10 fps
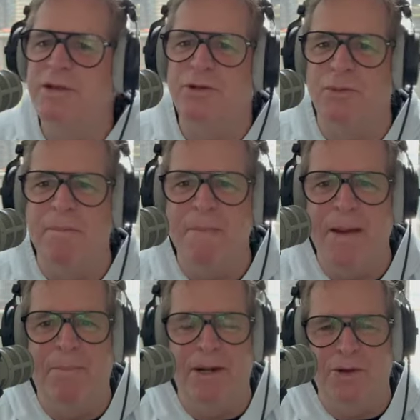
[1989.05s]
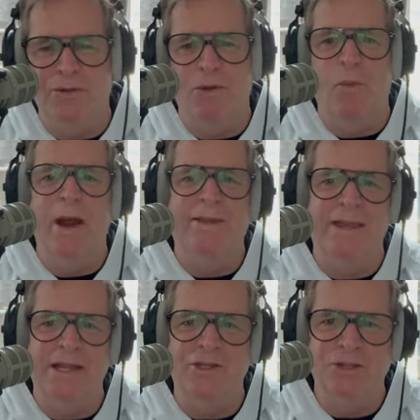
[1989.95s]
to remember you the way
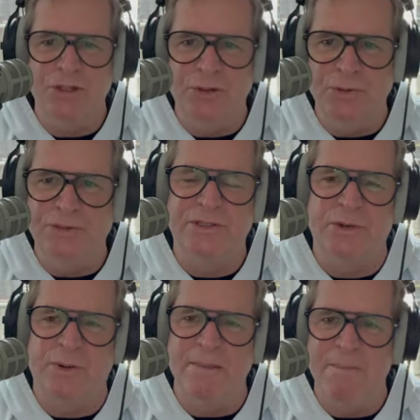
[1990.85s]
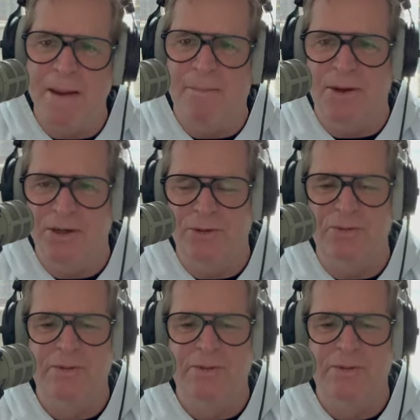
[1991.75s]
they choose to remember you.